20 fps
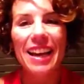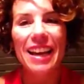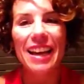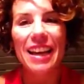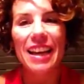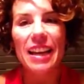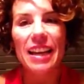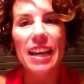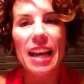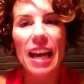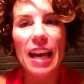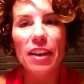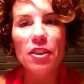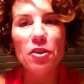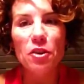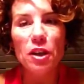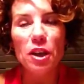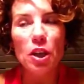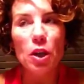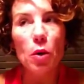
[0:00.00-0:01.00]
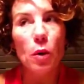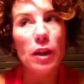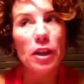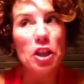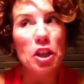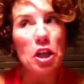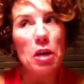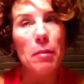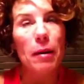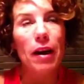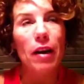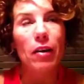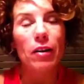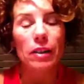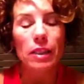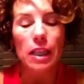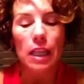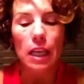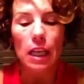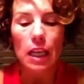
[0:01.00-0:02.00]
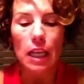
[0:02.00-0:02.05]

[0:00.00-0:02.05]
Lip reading: in answering the question about